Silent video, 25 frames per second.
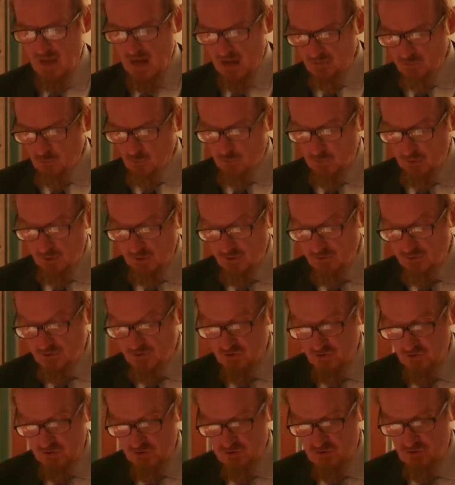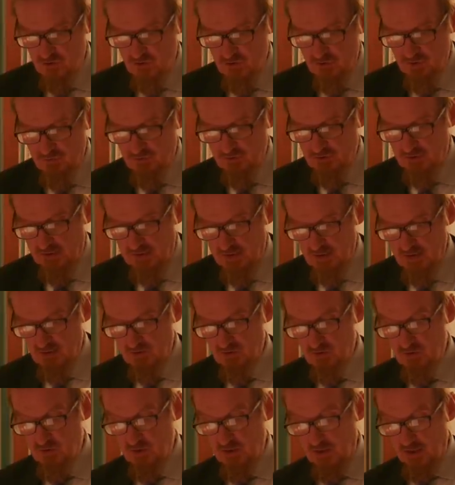Anthropologists such as Clifford
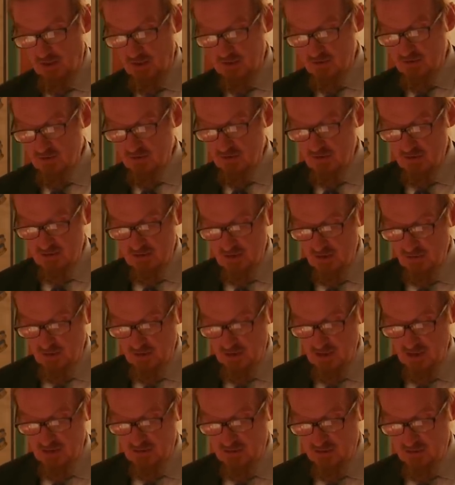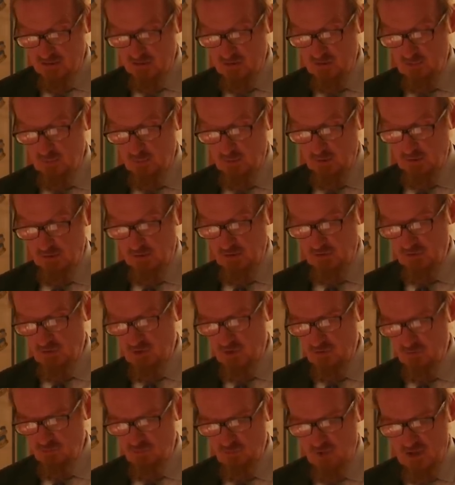Geertz delight in interrogating these markers
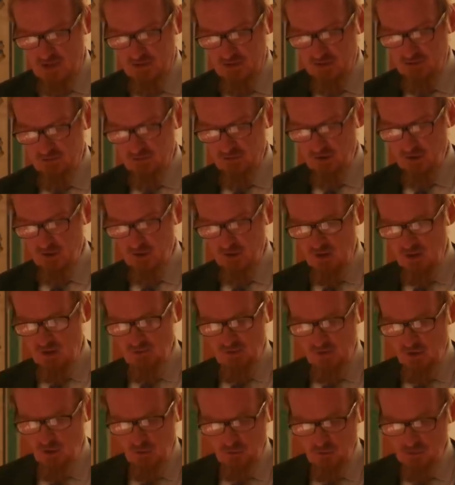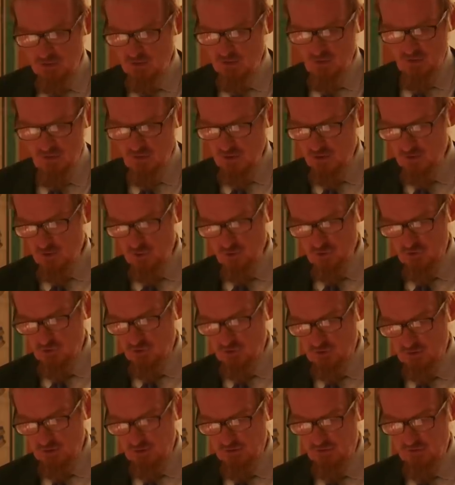as relics of an older
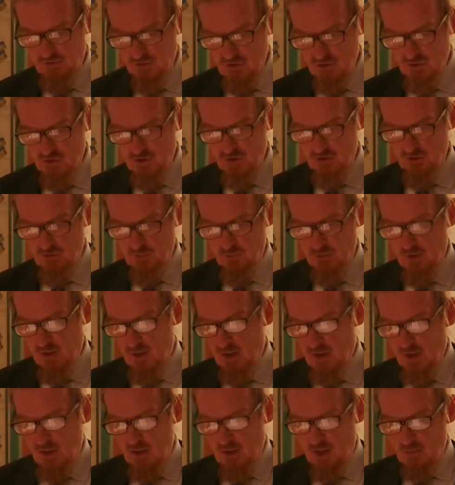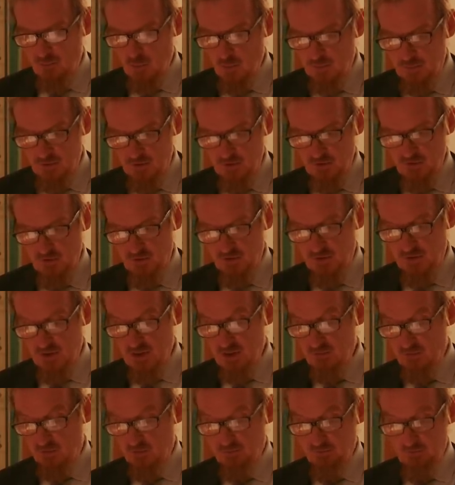theological essentialism and propose that
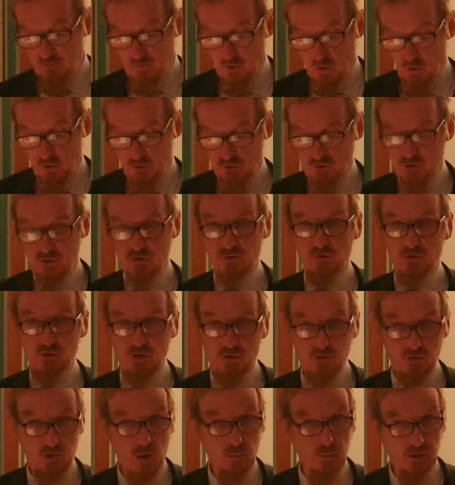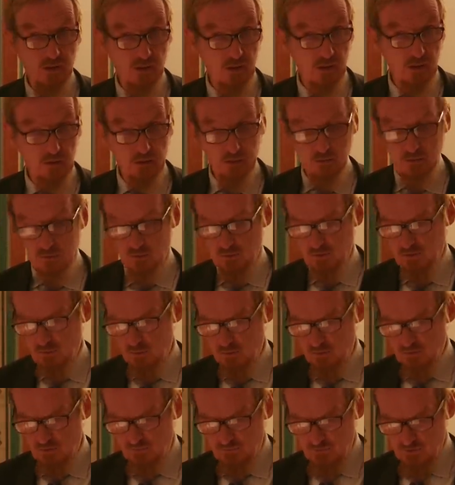even Hodgson's Islamicate, which
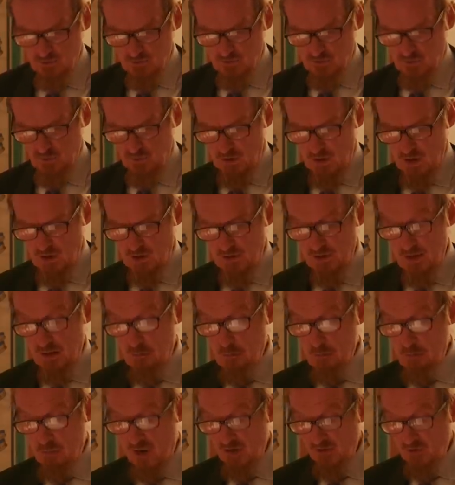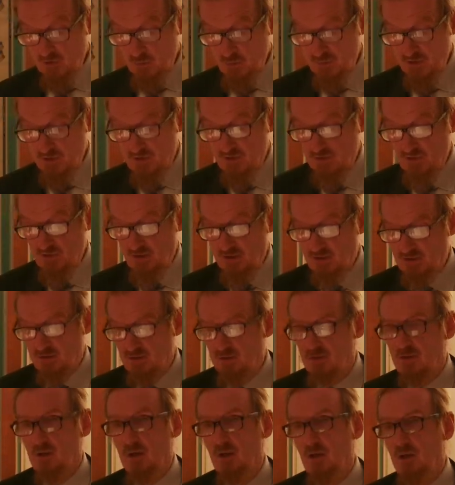we referred to earlier, must be
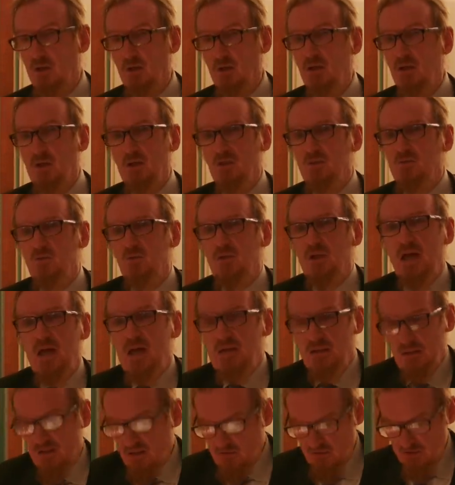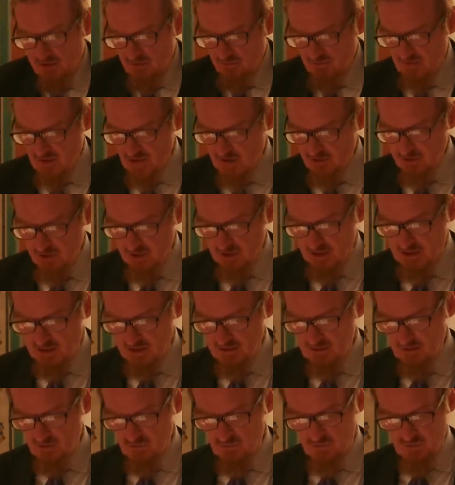dissected into an endlessly
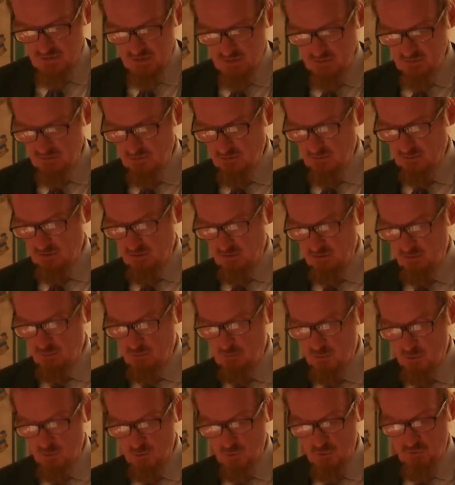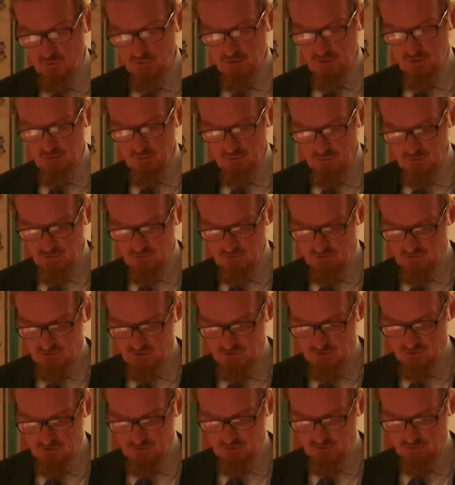variegated field of moods and
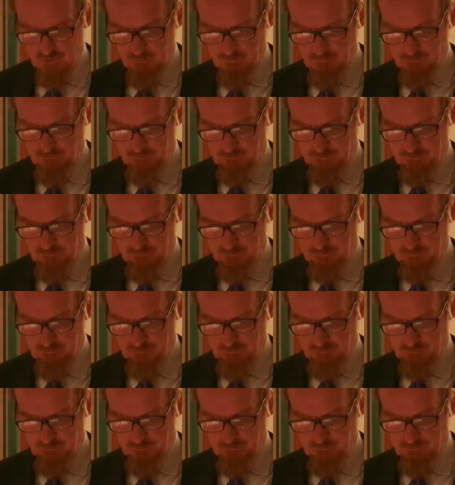motivations.